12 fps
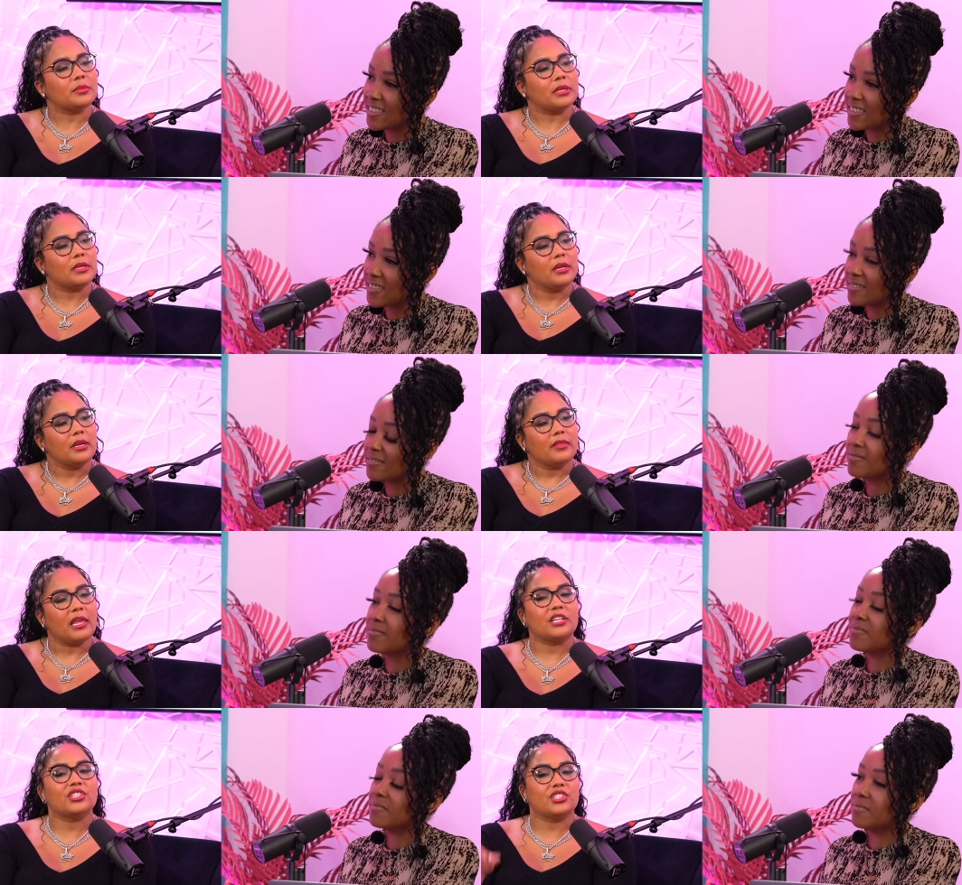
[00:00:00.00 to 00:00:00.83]
Speaker 1: be
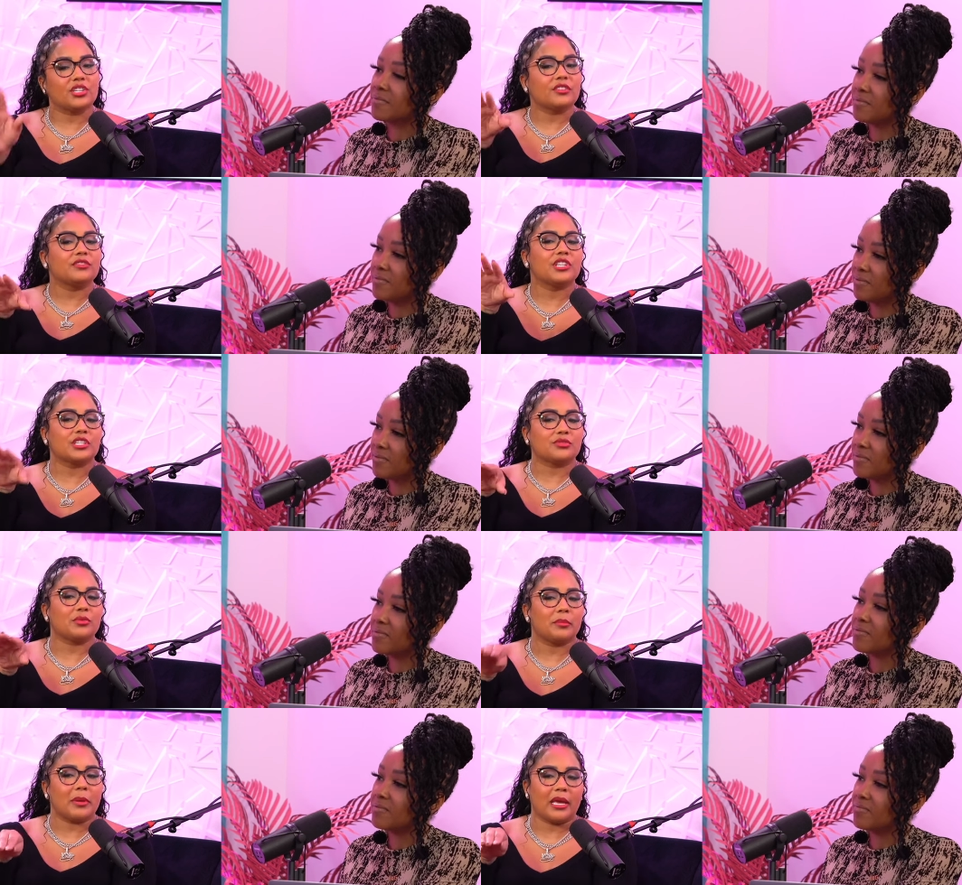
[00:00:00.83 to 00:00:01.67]
that should have just
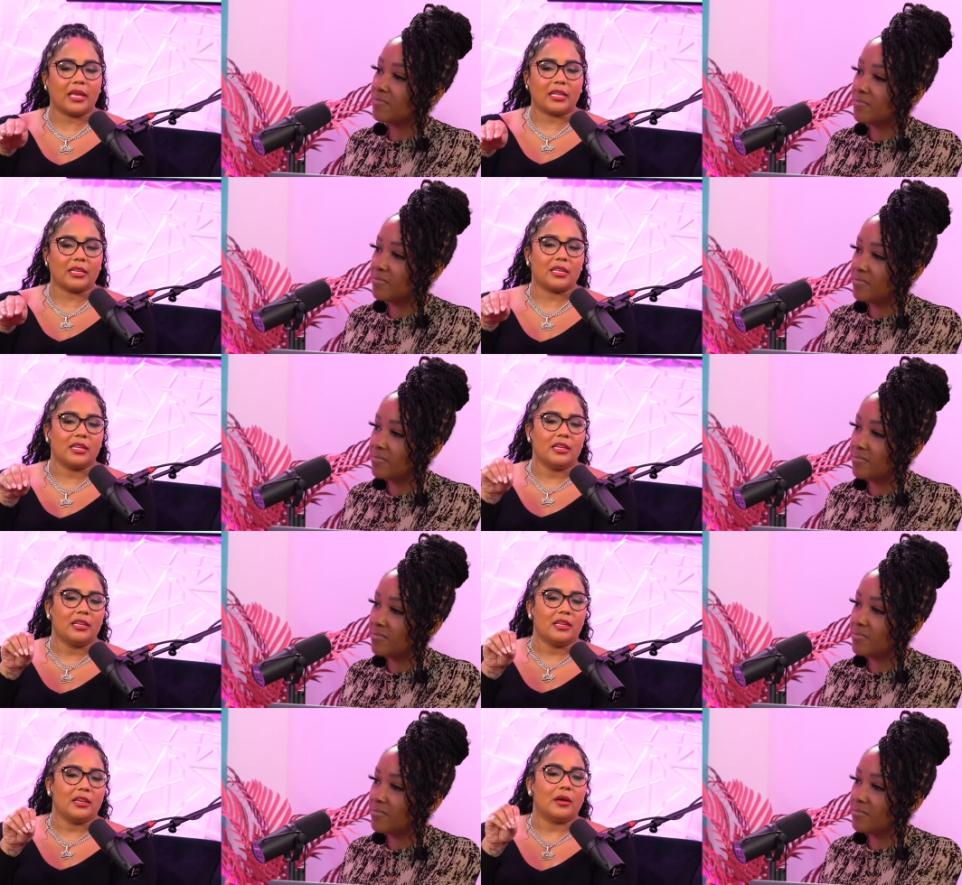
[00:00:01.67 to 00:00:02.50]
remained
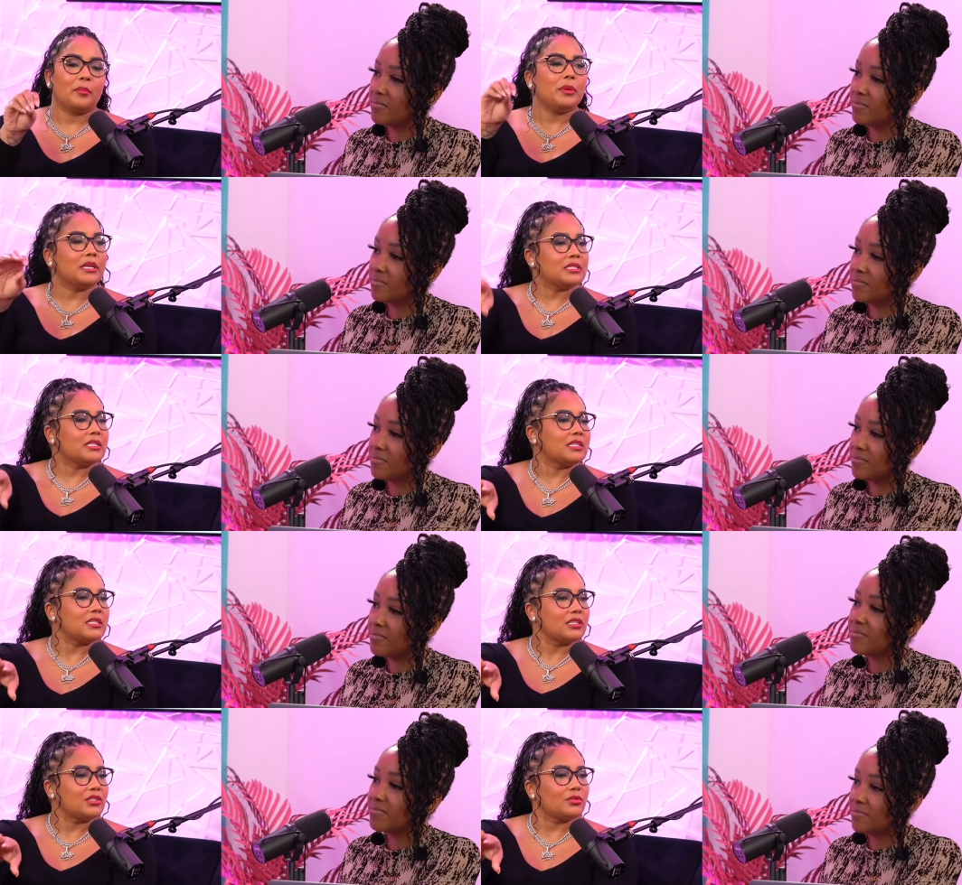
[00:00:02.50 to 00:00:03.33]
a business
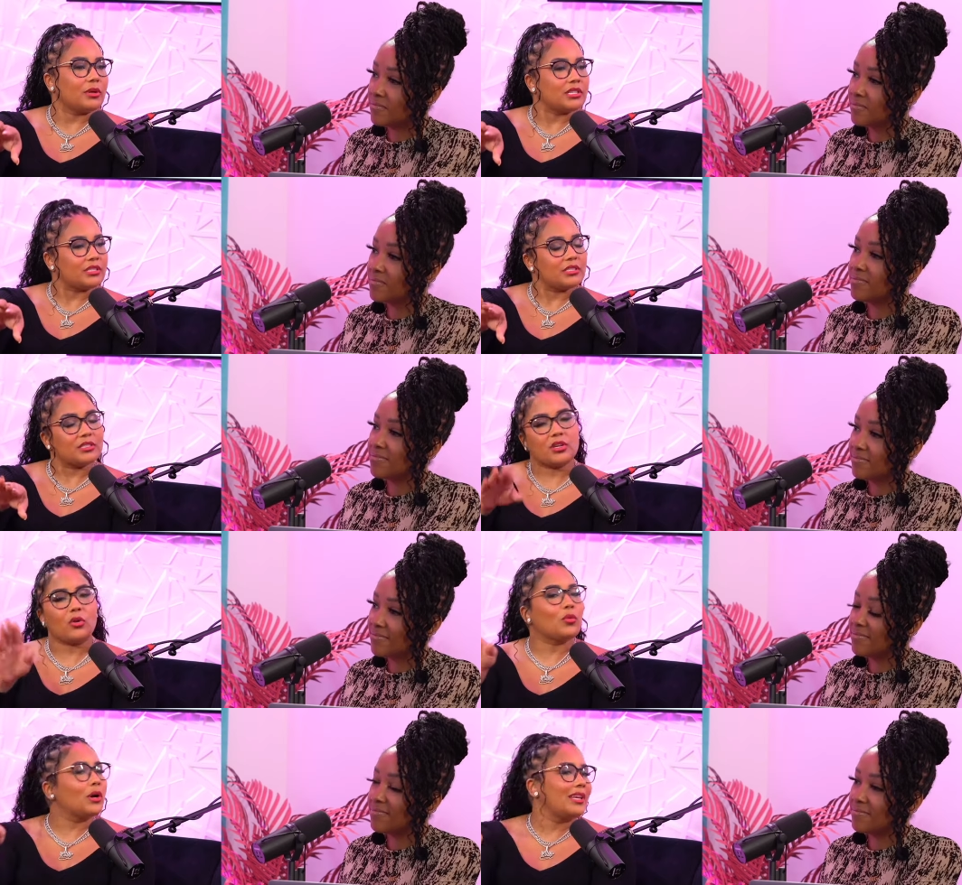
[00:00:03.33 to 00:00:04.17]
situation so
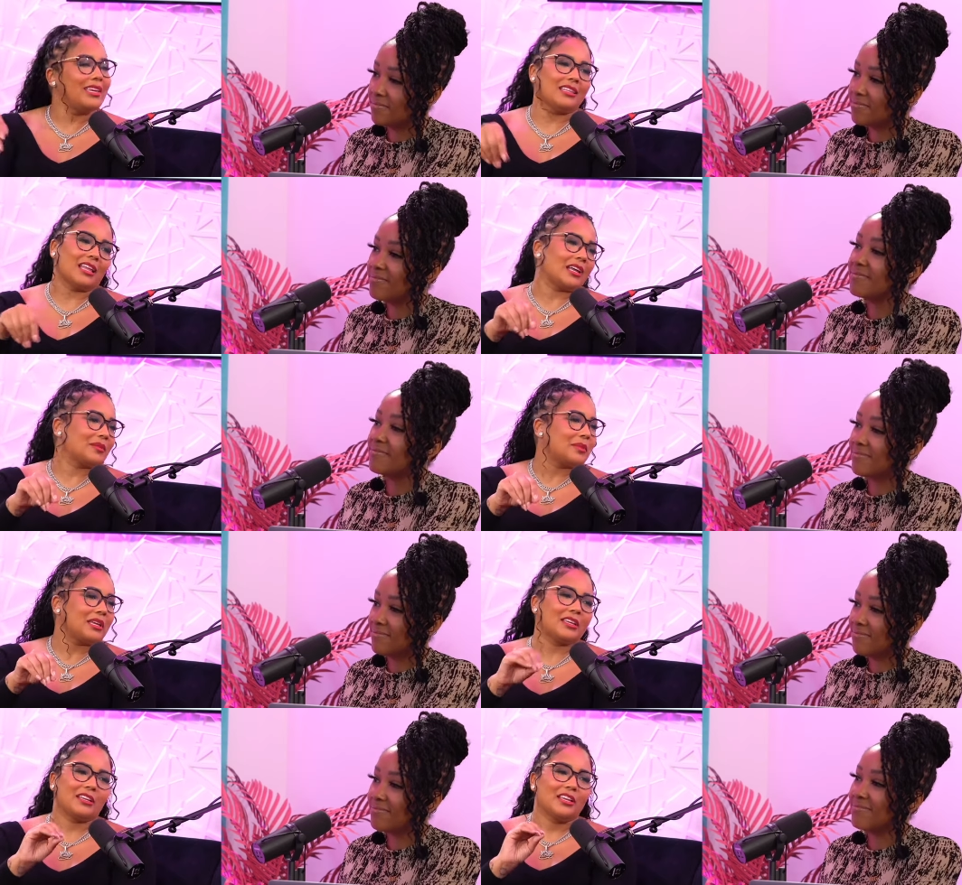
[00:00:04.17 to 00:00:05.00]
what he liked
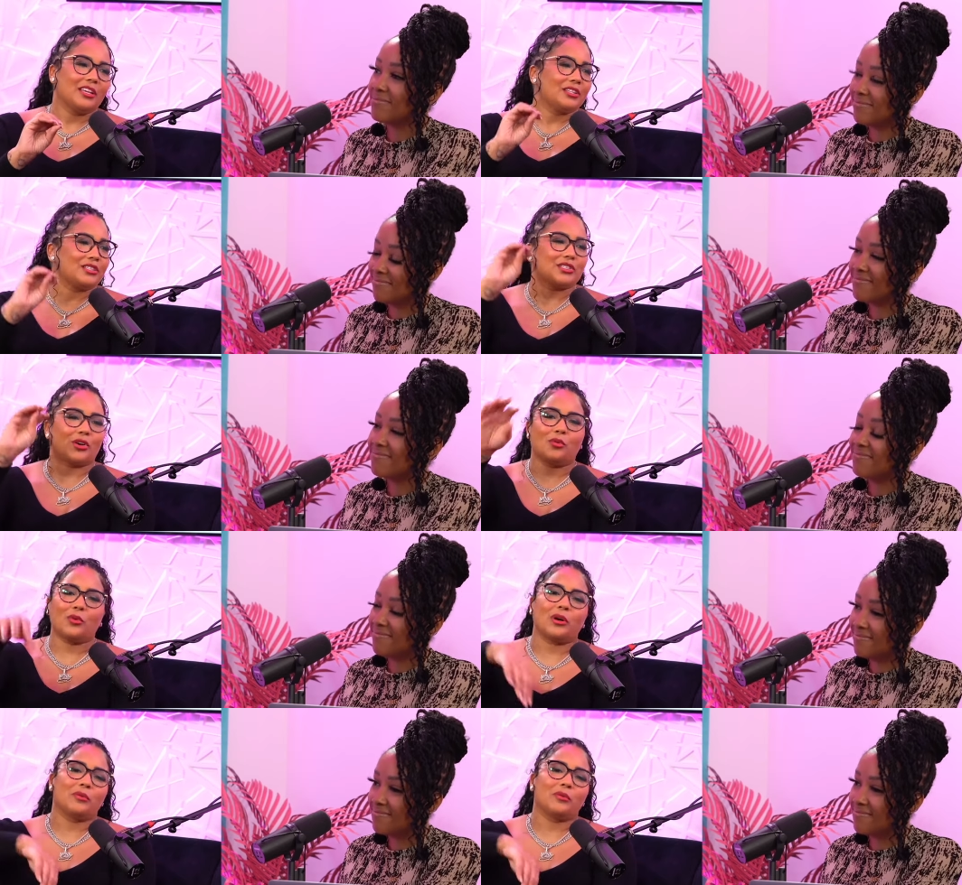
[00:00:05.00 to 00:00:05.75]
me so what?